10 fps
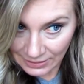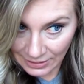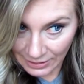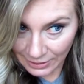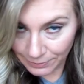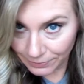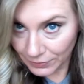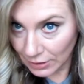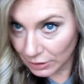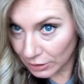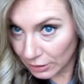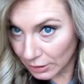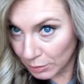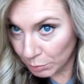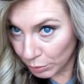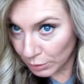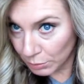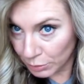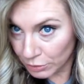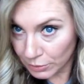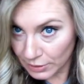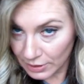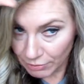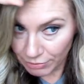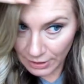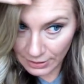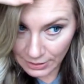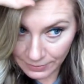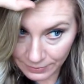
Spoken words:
there you go, and curl it and pull it more towards the front.